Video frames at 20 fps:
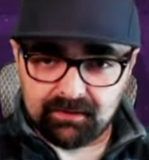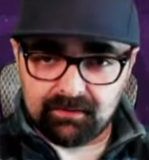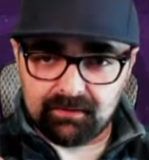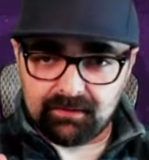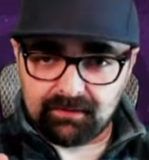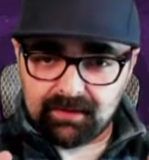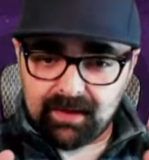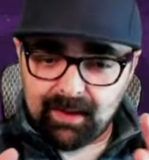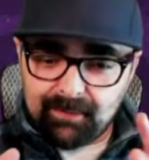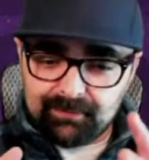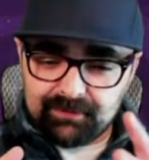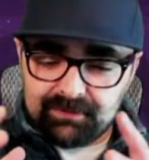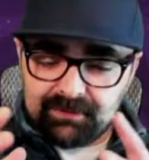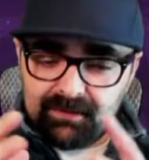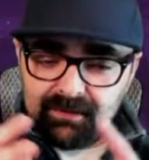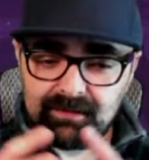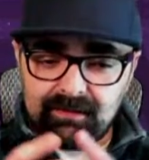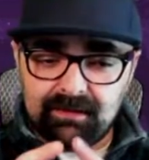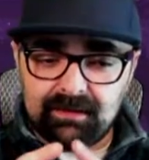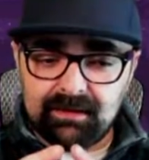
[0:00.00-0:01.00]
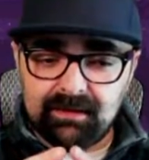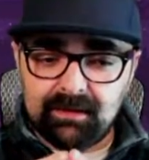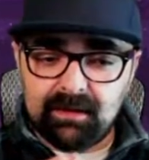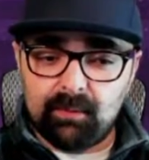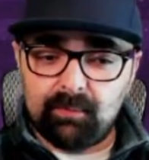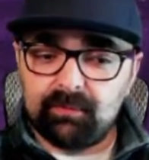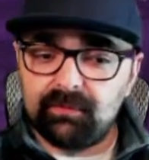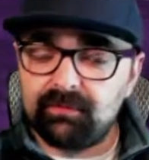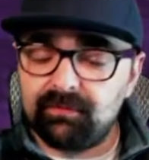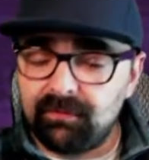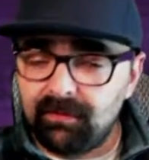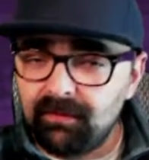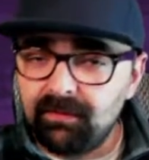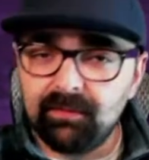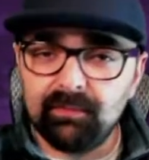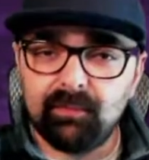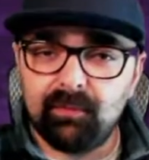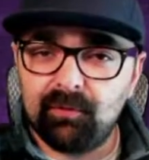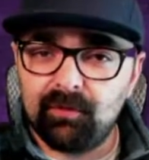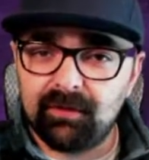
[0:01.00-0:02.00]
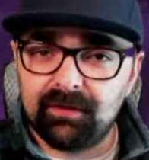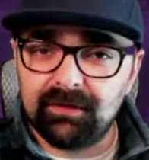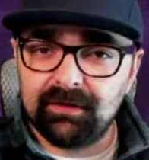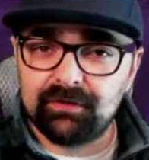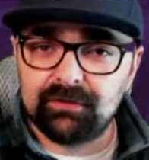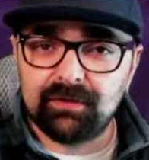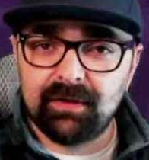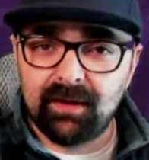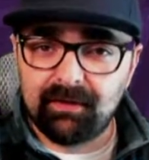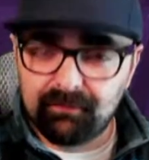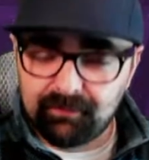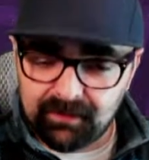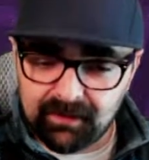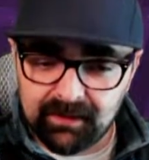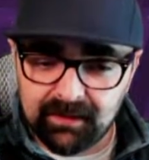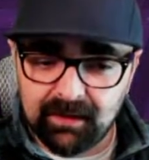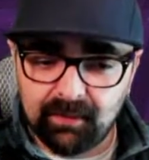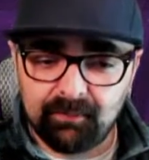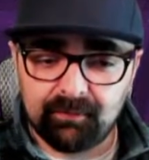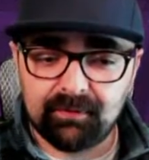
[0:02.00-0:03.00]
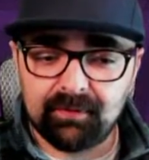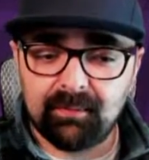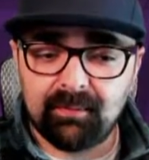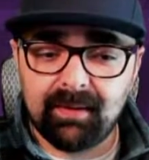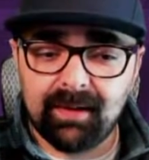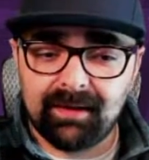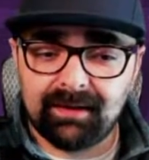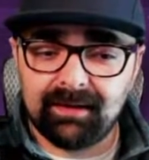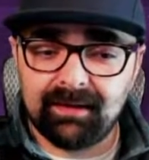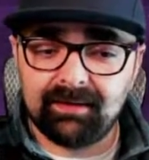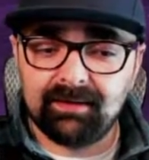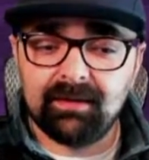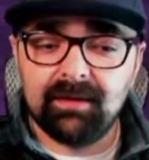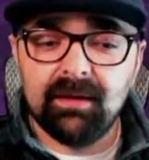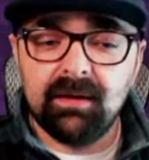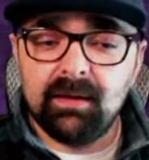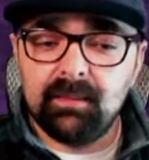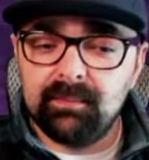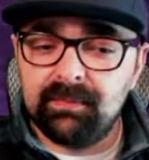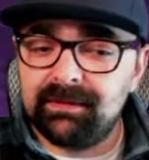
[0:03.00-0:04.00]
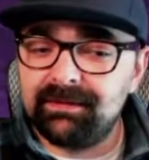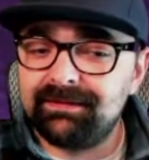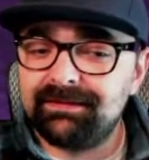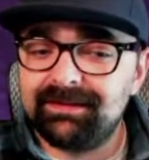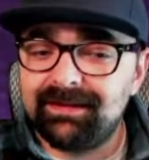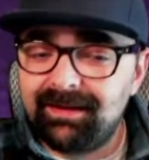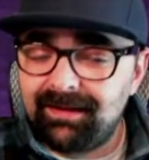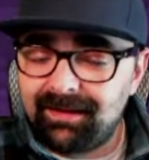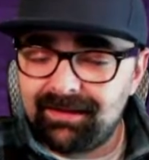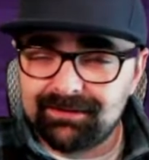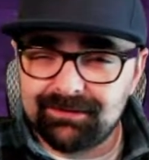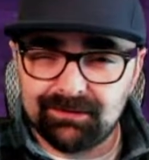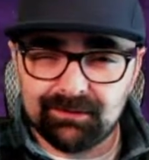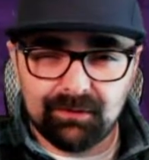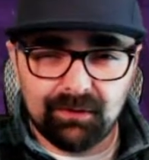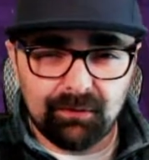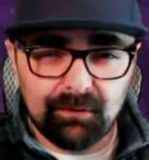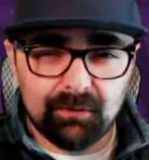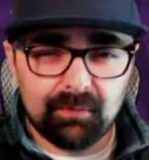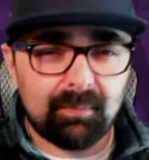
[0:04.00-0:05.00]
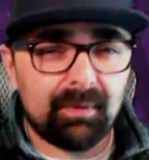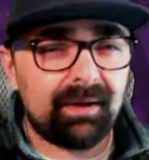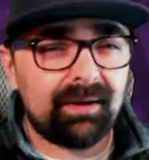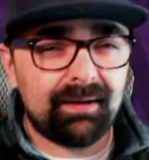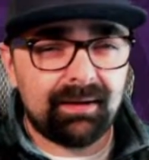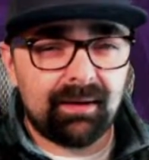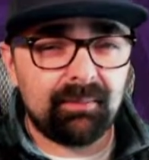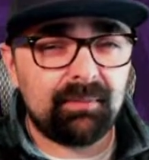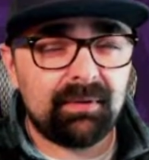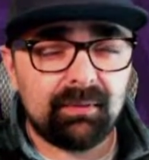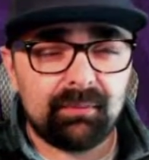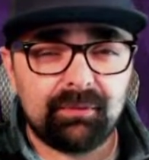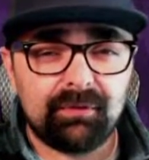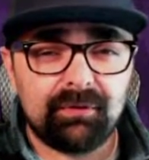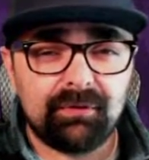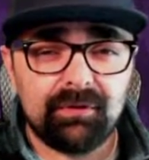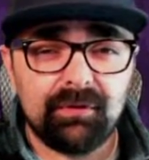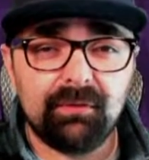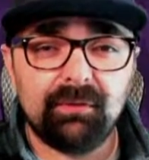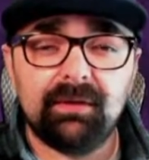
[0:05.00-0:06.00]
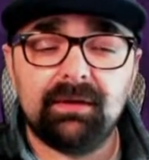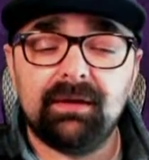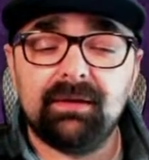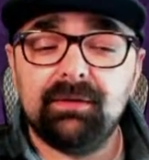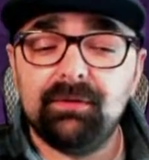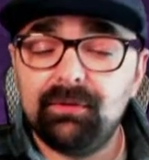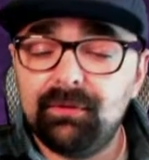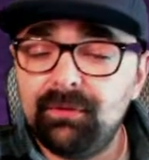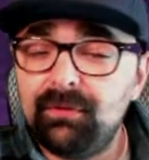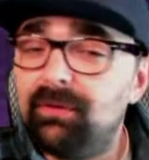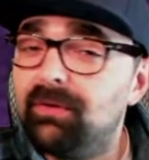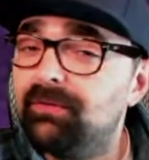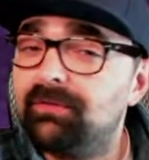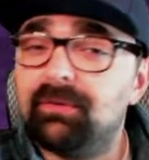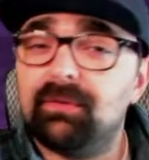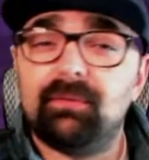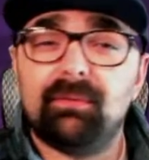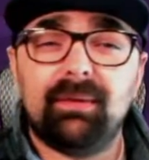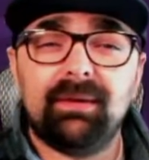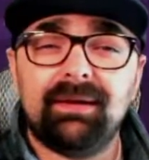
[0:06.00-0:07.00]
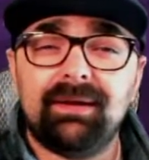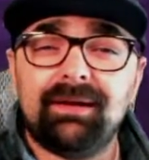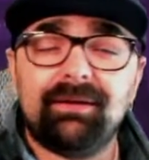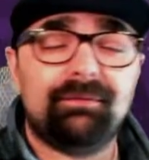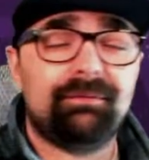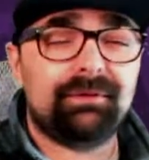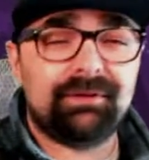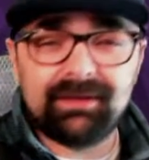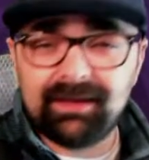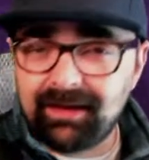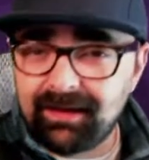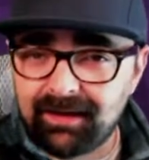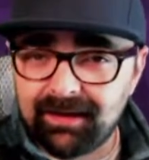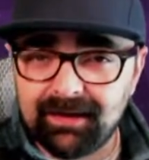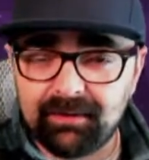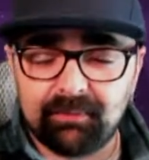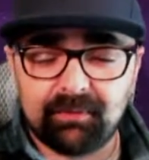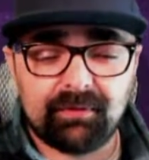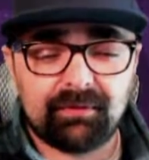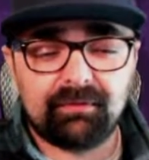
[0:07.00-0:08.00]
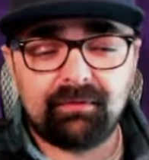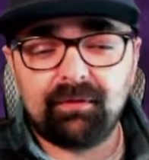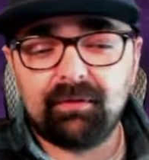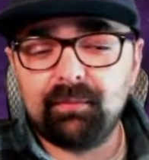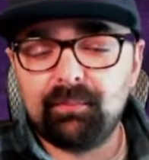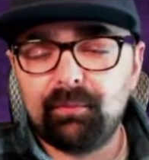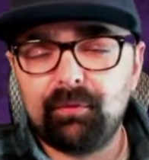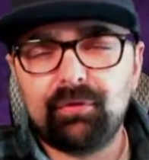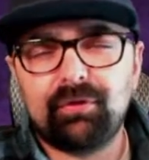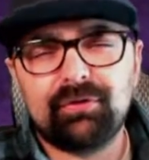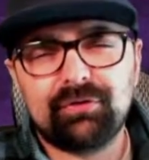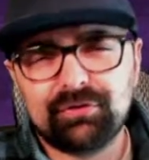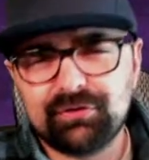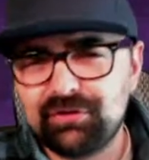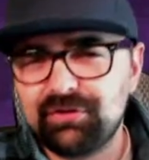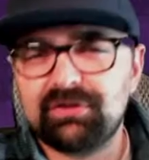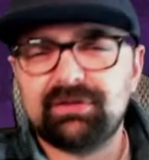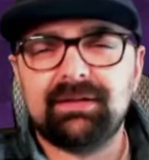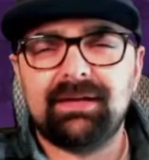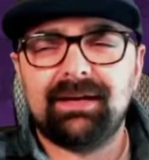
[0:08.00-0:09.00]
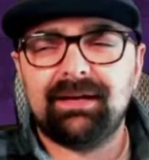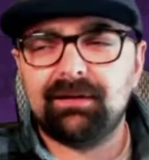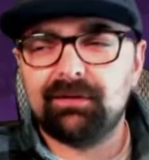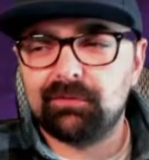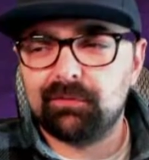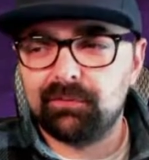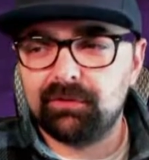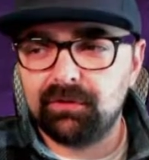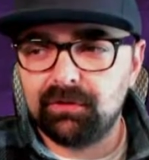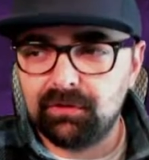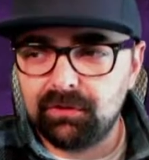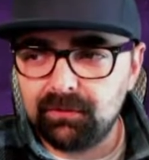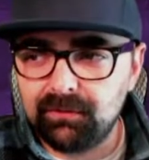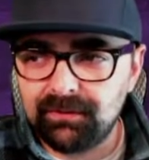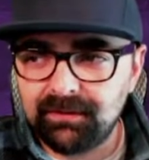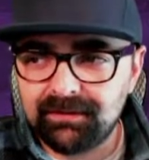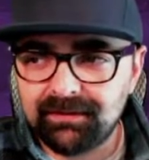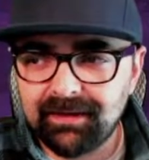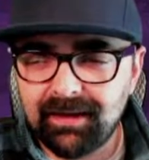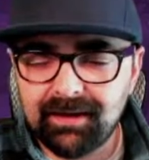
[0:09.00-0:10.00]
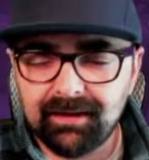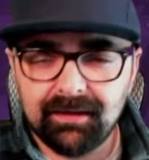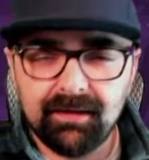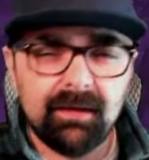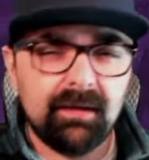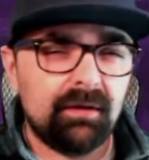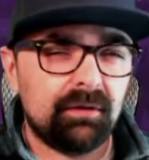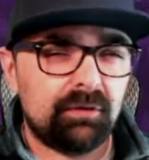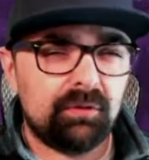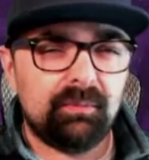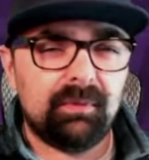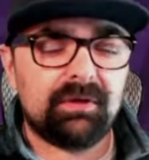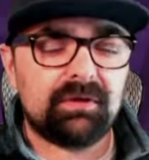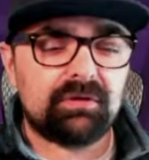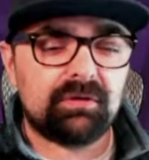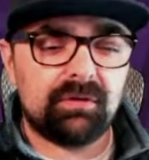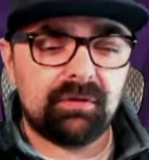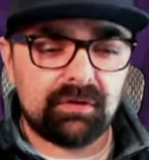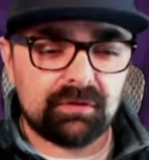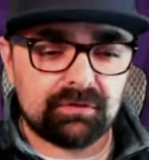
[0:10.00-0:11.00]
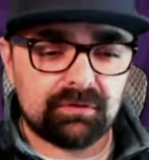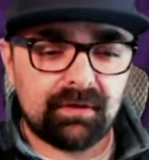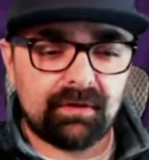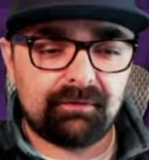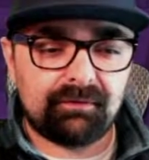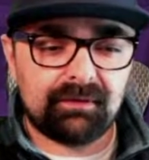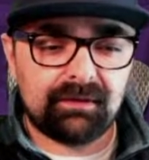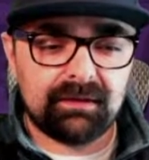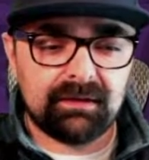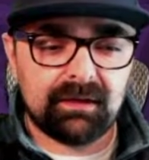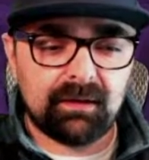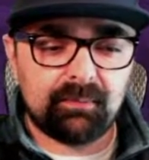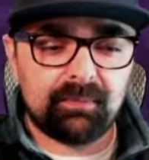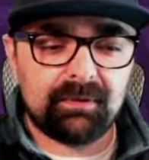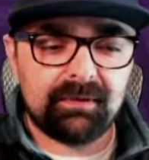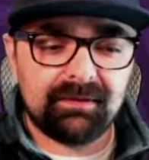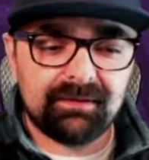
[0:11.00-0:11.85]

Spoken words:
They're collapsing and cleaning up. It's very important that you have cleanup for the back end, because the hogs alone might not be able to do it, and you could also run out of time. It's very important, just like it is with the loon attack, to make sure that you have cleanup.